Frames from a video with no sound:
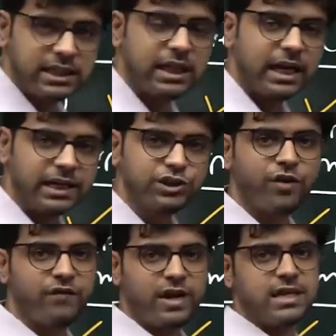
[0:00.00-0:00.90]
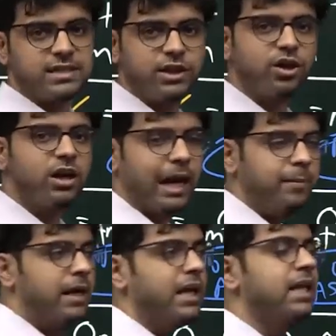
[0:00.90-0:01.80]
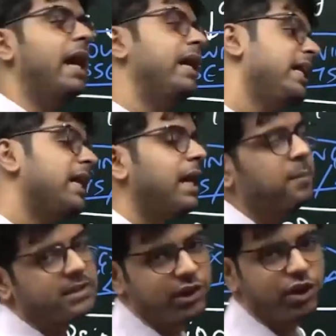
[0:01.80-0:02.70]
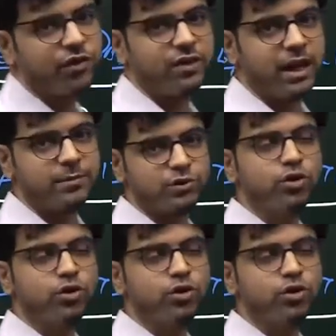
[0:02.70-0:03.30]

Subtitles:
in creation of an asset or liability, 99% of times.